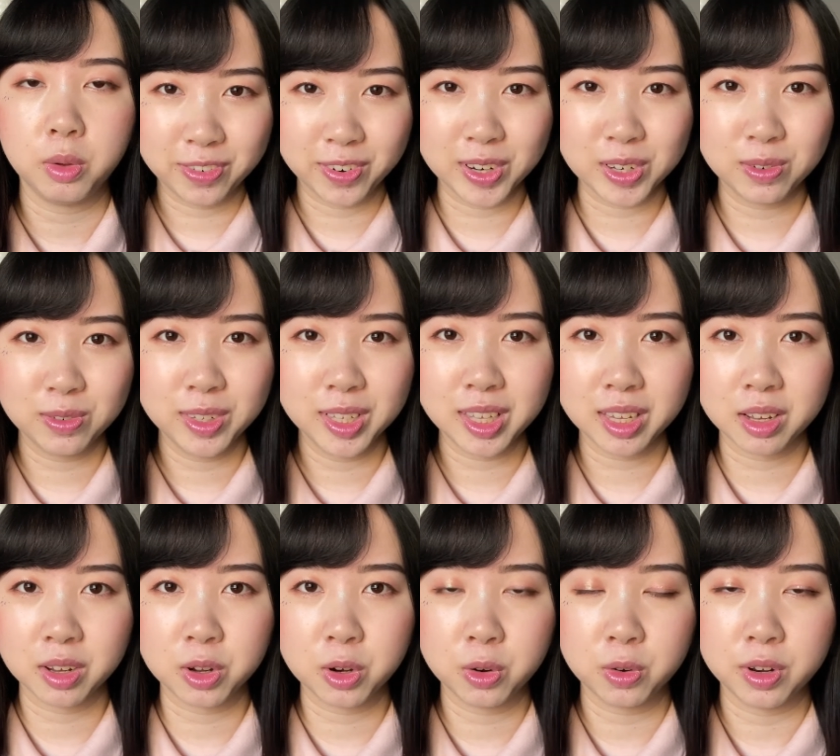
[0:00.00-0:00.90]
First one is like
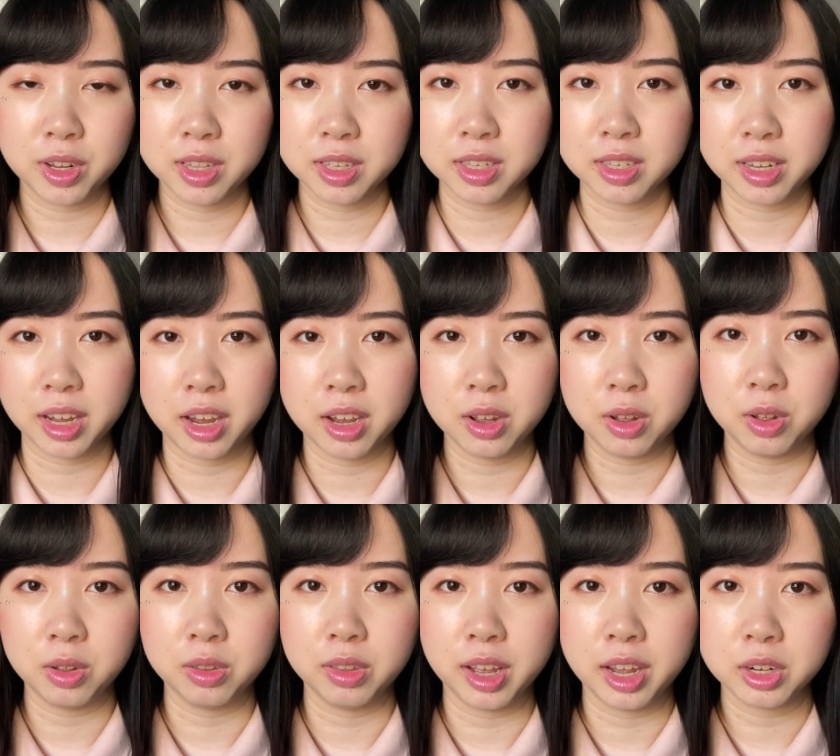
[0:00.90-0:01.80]
a Korean
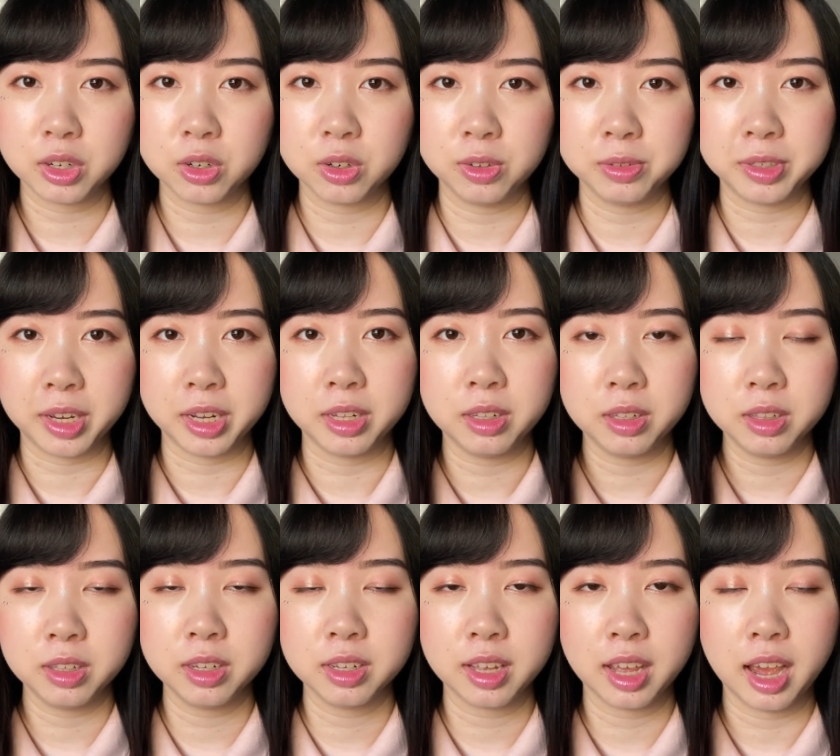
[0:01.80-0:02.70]
style natural daily
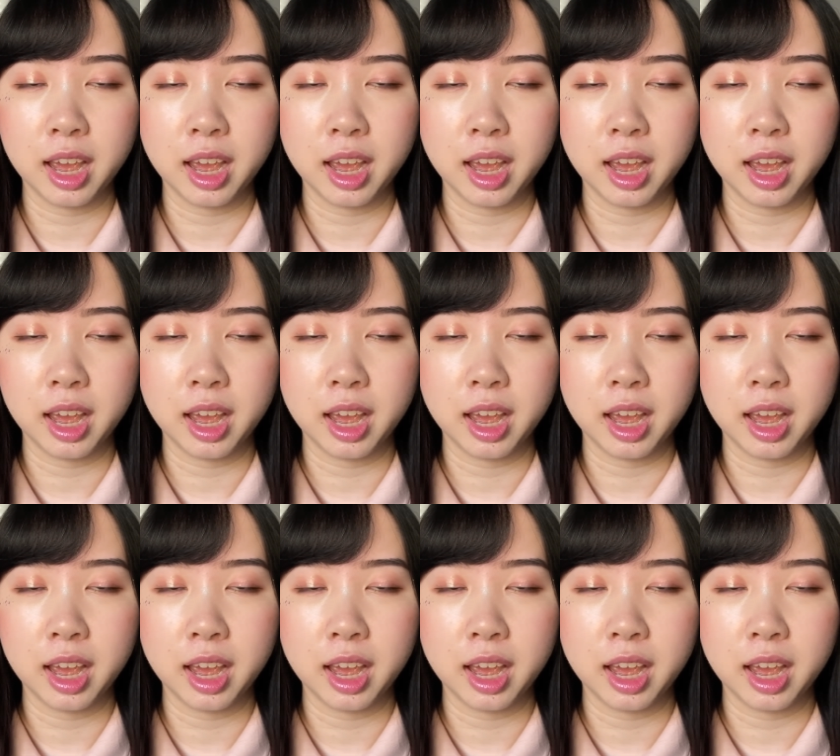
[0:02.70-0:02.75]
look,